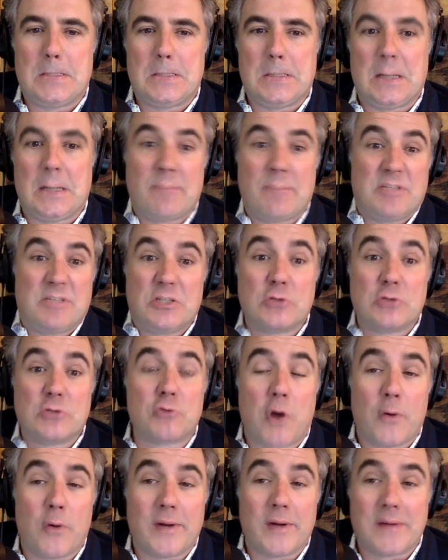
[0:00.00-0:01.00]
I'm still
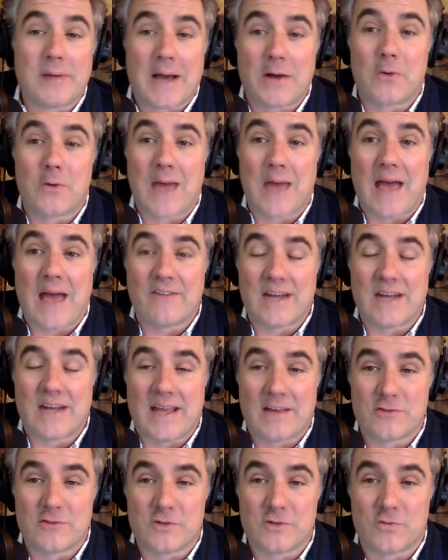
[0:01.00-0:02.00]
growing. I don't have any
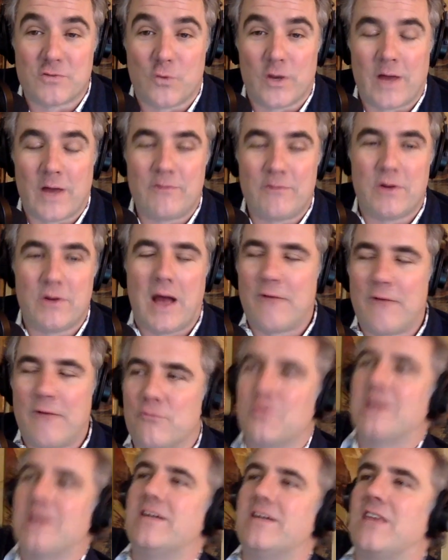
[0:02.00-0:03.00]
answers for you. I, re- I
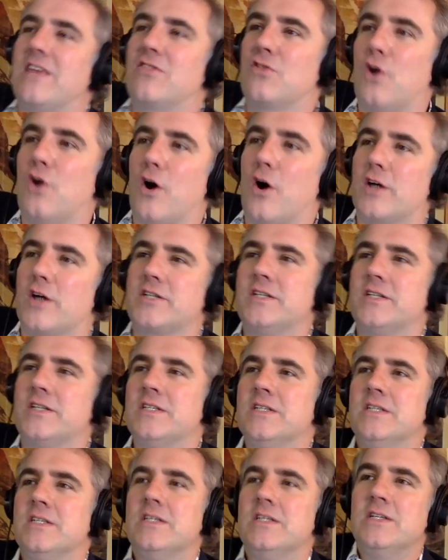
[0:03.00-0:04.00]
really thought
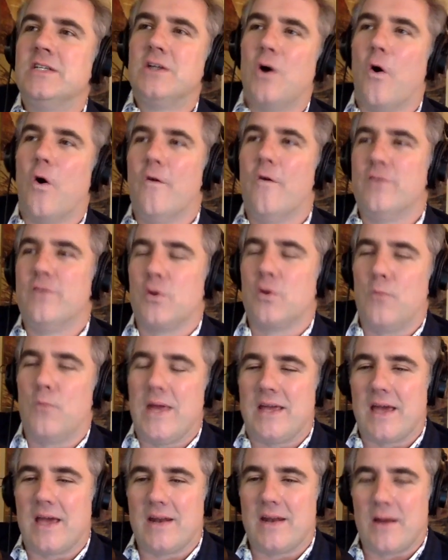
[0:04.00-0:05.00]
over the
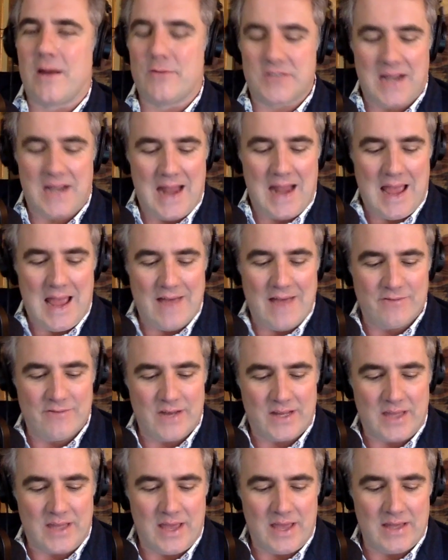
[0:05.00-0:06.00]
weekend I was going to have
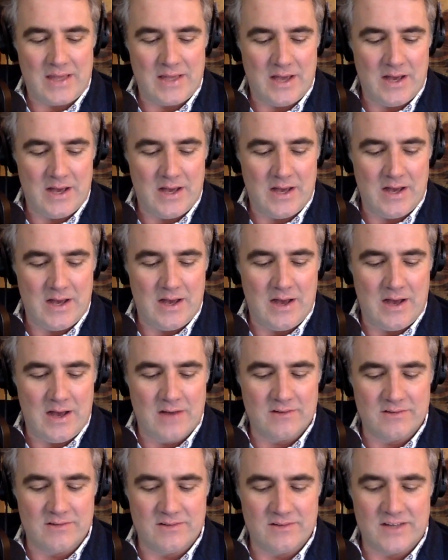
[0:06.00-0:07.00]
like a uh, a
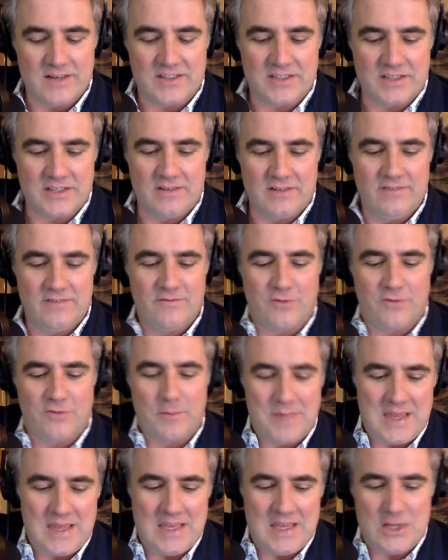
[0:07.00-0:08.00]
lesson
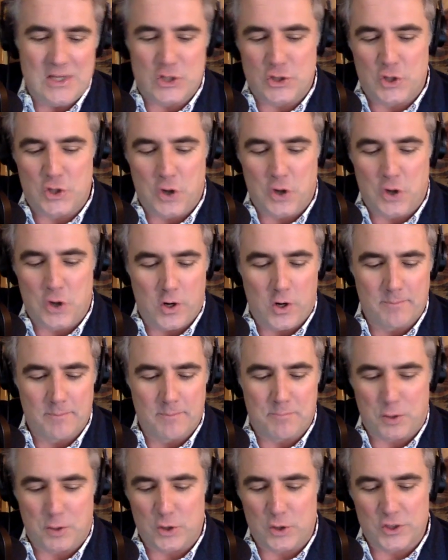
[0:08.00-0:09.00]
from each darn
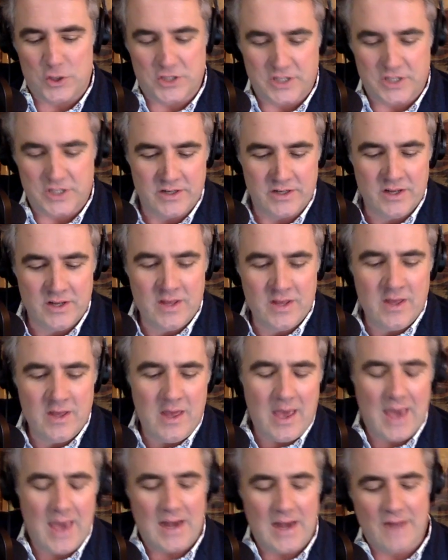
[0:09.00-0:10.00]
person,
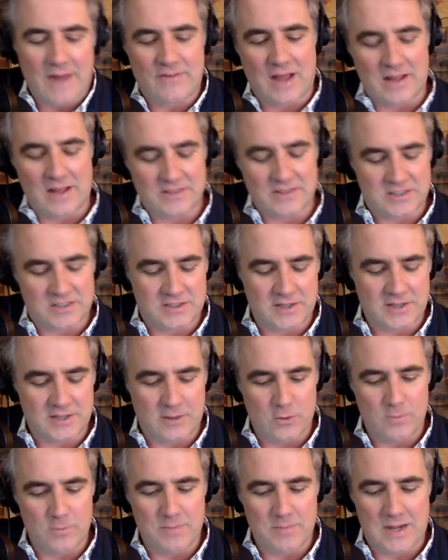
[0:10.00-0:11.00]
and I've gotten
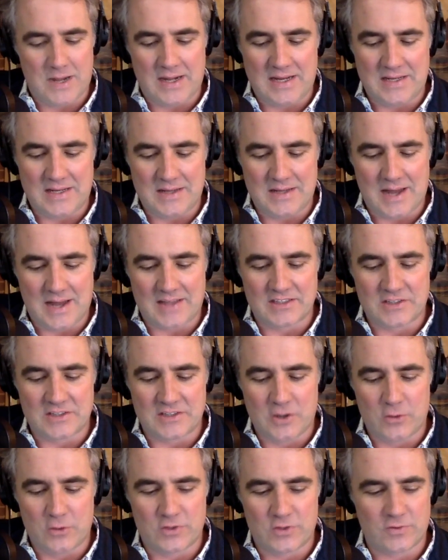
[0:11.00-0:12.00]
so many nice
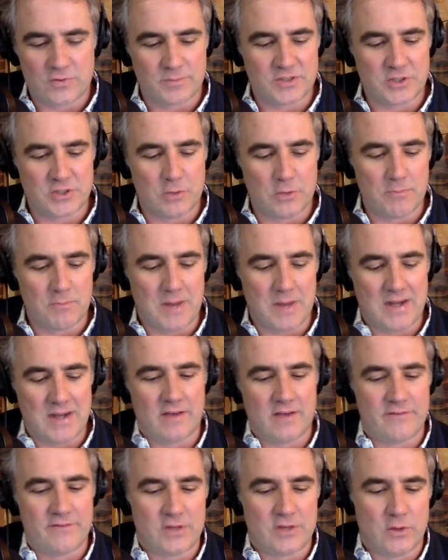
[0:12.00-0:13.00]
notes from so many
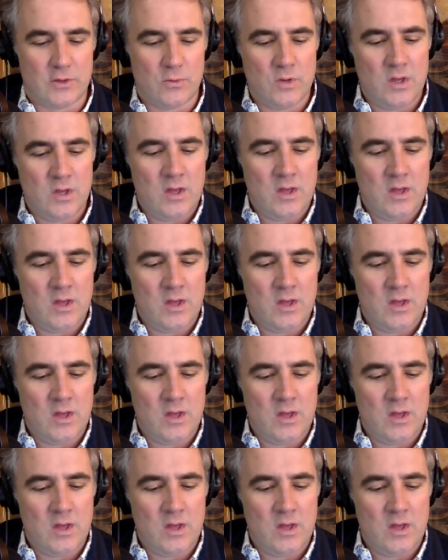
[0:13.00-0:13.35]
of you.